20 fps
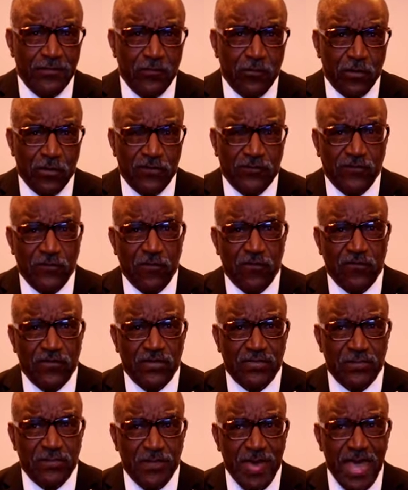I didn't want to
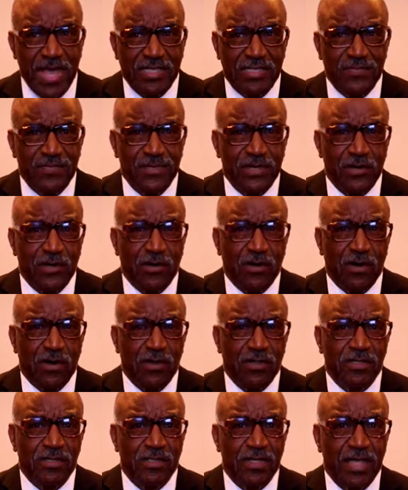forfeit the match
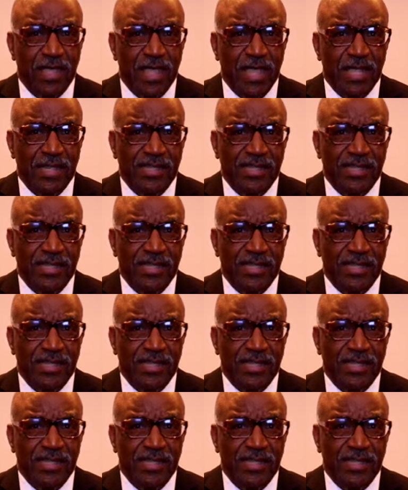because